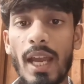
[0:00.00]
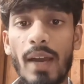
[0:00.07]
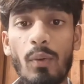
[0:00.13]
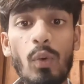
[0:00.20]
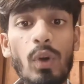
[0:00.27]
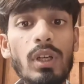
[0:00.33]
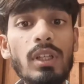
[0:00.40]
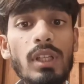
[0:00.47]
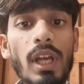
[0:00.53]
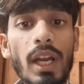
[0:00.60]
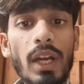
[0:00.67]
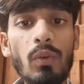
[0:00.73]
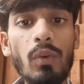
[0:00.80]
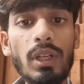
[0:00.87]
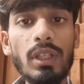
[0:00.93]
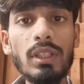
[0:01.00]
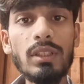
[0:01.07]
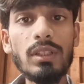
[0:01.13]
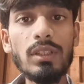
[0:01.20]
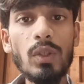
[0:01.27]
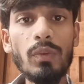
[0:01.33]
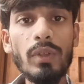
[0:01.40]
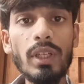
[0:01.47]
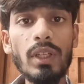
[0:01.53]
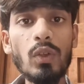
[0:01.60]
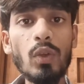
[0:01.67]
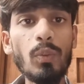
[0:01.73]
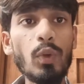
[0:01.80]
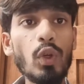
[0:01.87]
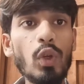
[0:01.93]
What are the advantages of ring
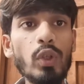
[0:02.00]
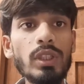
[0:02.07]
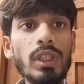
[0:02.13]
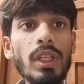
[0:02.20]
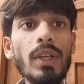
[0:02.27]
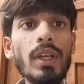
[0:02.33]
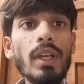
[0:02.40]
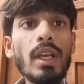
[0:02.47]
topology?